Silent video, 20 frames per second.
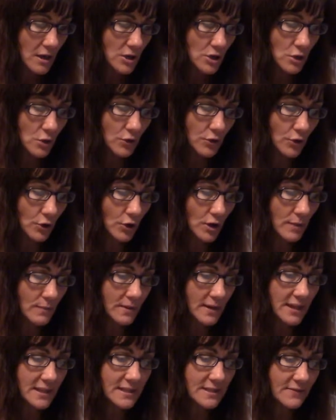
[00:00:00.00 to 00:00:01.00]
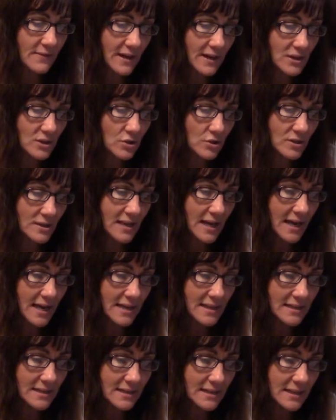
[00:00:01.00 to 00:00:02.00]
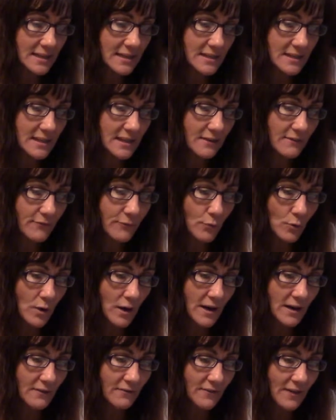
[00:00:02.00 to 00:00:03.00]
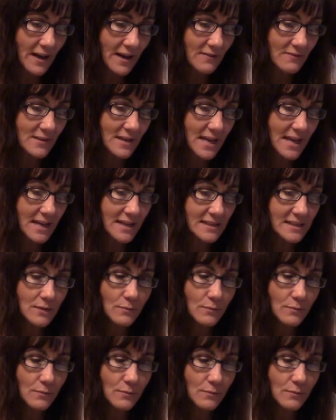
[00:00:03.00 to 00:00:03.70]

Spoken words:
Do 30 minutes of exercise. He did it 4 out of 5 days.